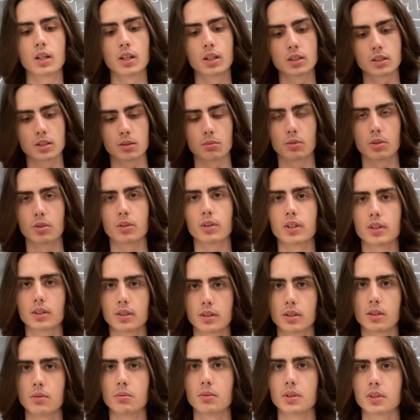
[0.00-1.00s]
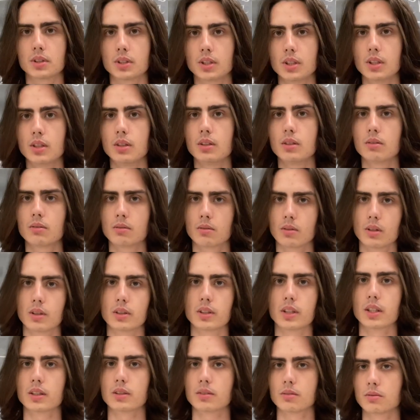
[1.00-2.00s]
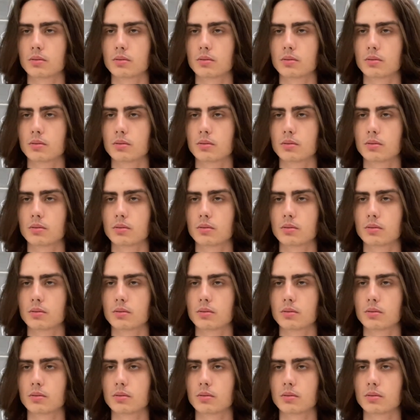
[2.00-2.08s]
similar intimacy on that,